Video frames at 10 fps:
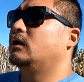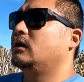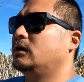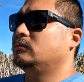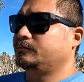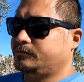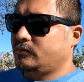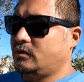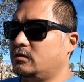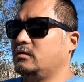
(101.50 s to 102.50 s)
a
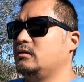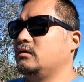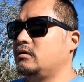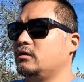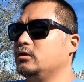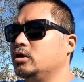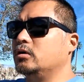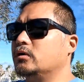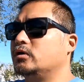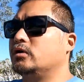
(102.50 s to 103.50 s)

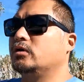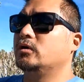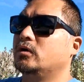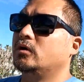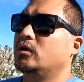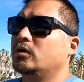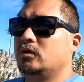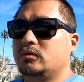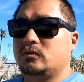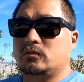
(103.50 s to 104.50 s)
lower
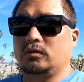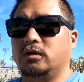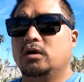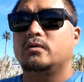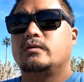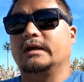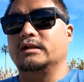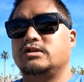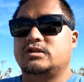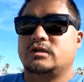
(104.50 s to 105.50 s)
load
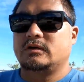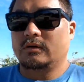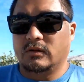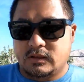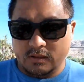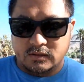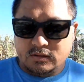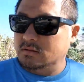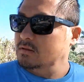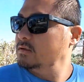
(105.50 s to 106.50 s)
range
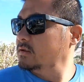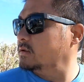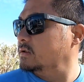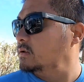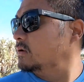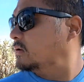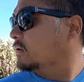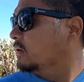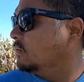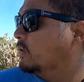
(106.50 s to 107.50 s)
than
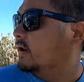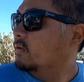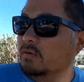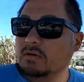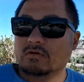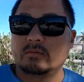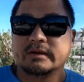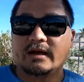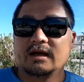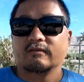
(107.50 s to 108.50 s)
what I would
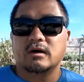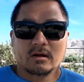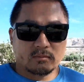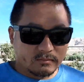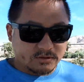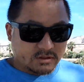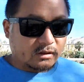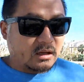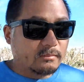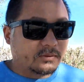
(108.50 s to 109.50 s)
normally have on them.
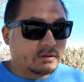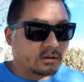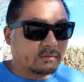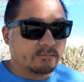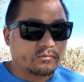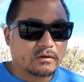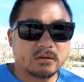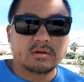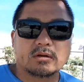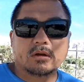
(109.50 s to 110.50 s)
So I'm putting
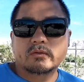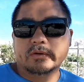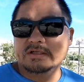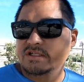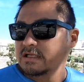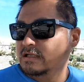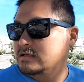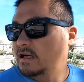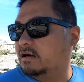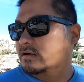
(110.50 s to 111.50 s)
load range
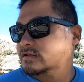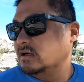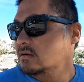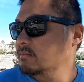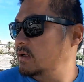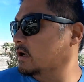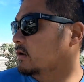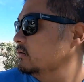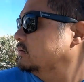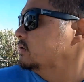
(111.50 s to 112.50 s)
E tires on them
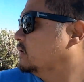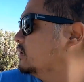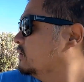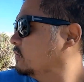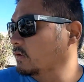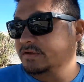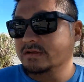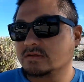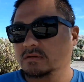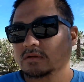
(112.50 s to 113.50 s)
now, whereas
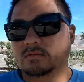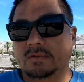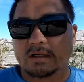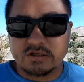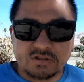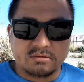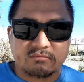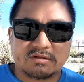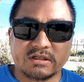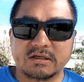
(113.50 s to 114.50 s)
these are lower range
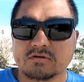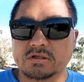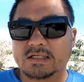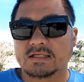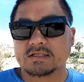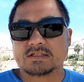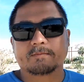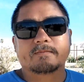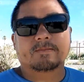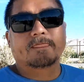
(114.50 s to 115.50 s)
C's or D's.